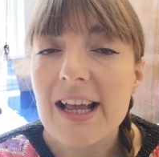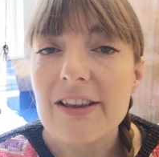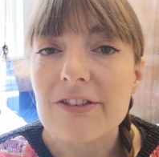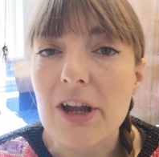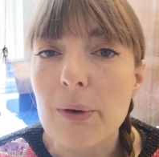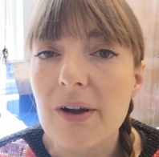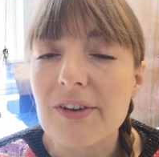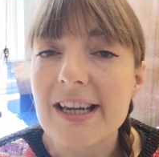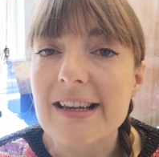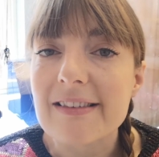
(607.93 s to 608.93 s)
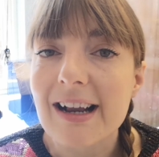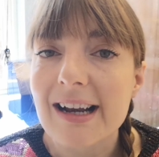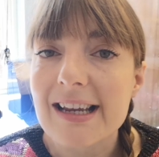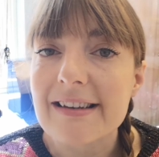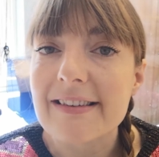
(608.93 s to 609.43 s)
So I think it's
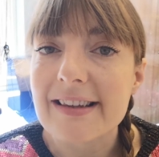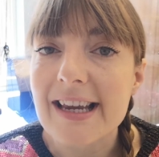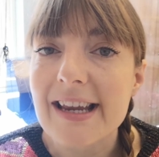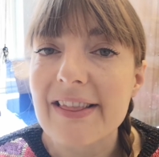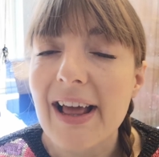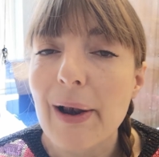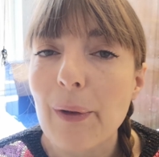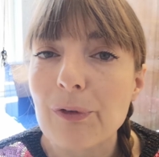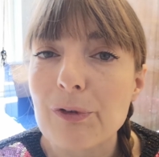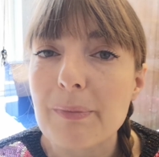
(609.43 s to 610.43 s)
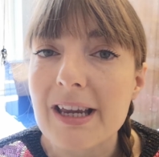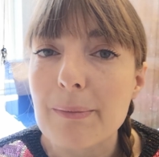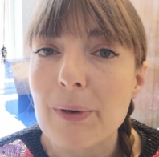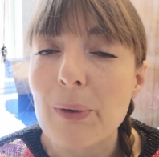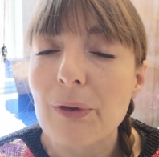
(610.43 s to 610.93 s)
clear to see that lots of
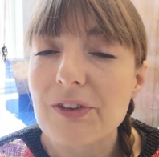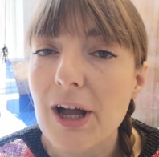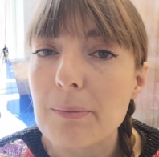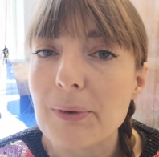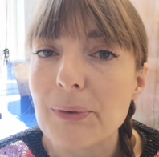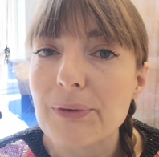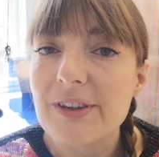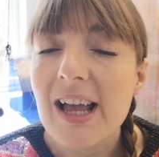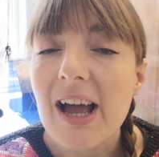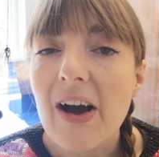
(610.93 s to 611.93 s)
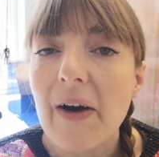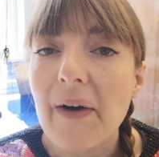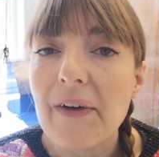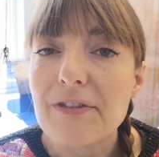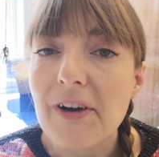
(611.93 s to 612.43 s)
people, lots of couples
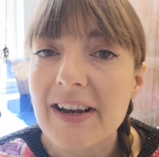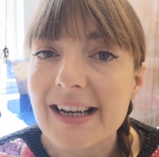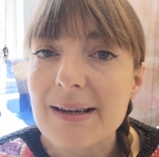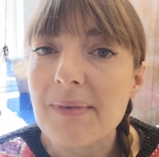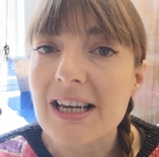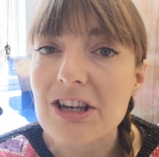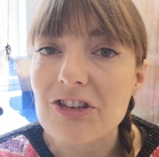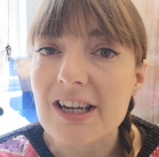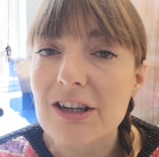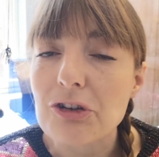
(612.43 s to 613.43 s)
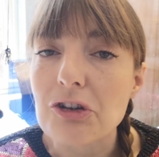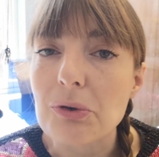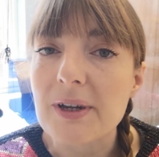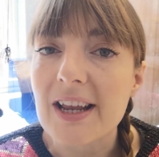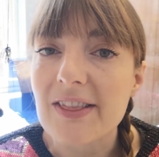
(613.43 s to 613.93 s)
are finally managing
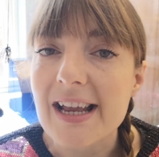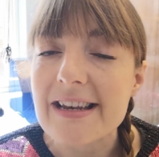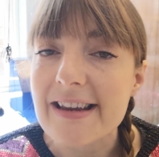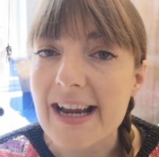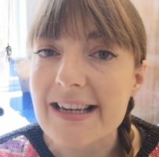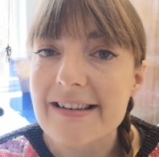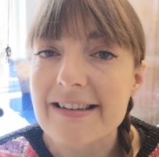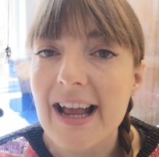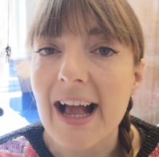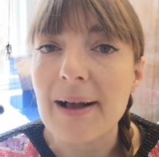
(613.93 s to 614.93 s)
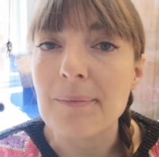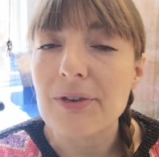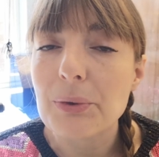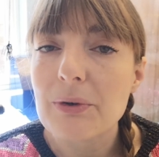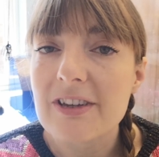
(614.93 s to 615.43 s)
to get their date
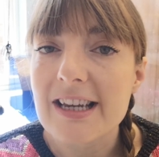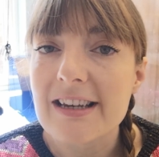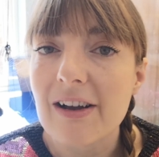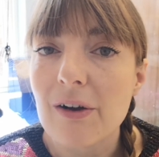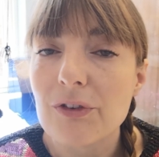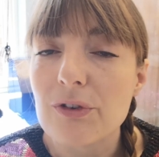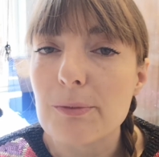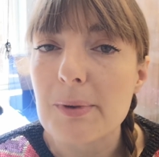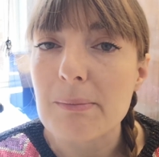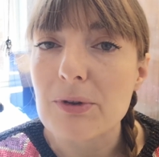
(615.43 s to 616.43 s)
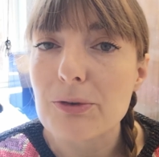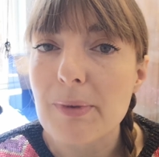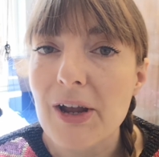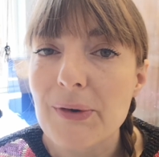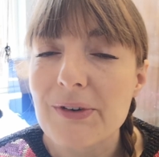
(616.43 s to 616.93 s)
sorted after it's been
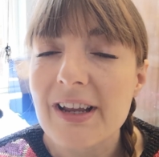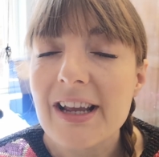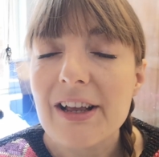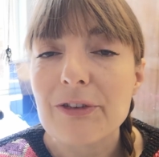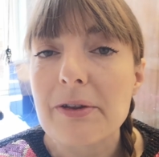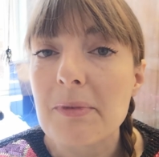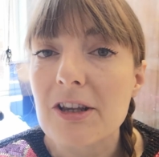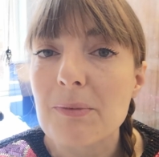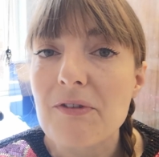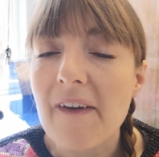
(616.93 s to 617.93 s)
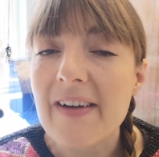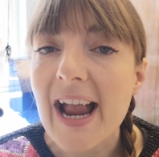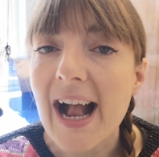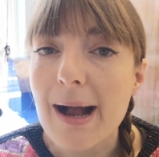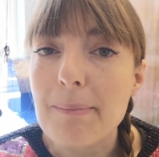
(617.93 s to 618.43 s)
postponed. So that makes me very
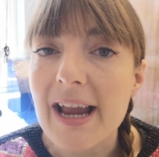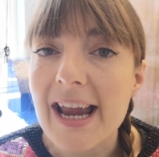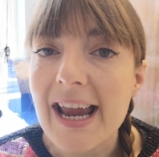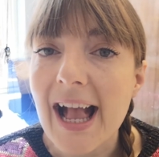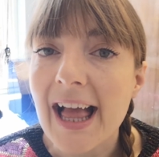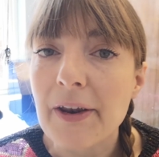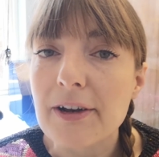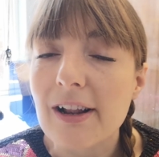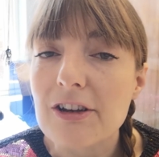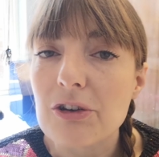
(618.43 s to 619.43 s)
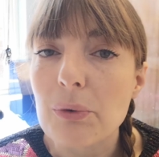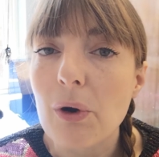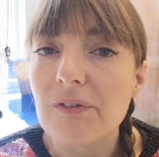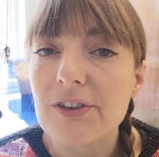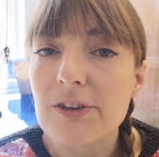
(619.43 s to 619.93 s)
happy, and I'd like to
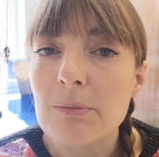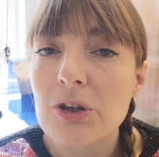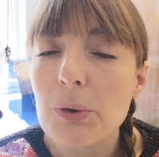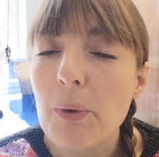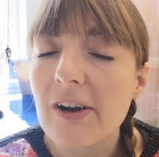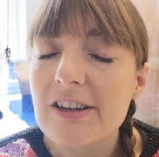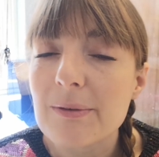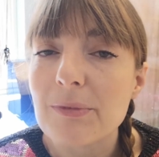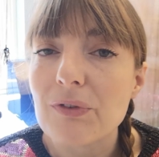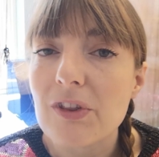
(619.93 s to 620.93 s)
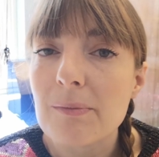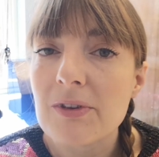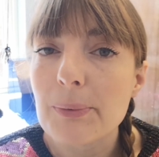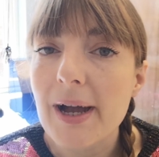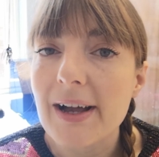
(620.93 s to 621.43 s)
offer some new items for them
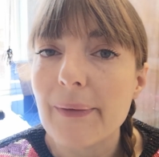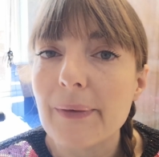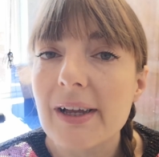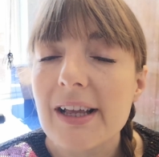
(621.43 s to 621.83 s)
as well.